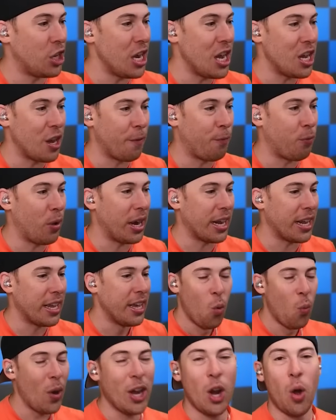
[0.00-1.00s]
Chica, Freddy.
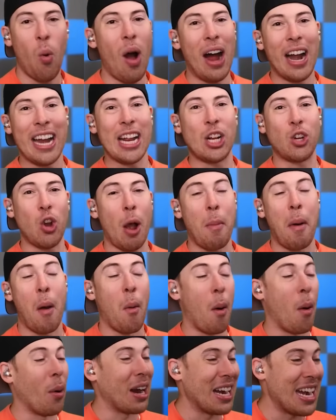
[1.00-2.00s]
We don't want any
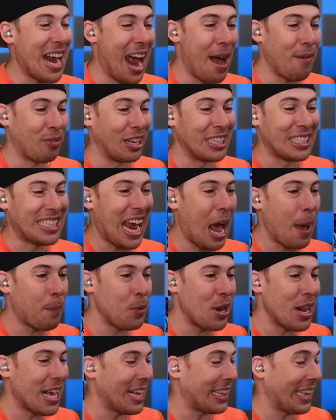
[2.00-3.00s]
trouble. We're gonna have to zap
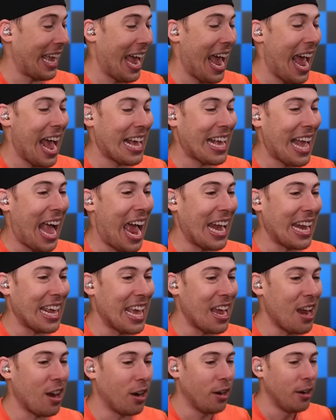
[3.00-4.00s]
you to get the heck out of
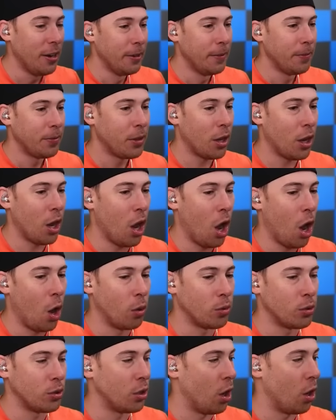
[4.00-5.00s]
here.
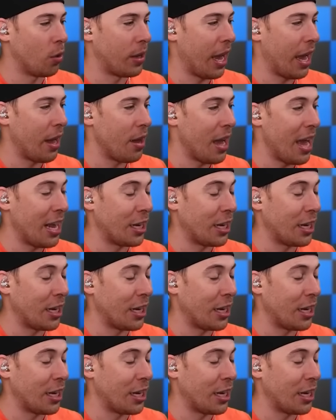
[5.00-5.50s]
Oh, okay.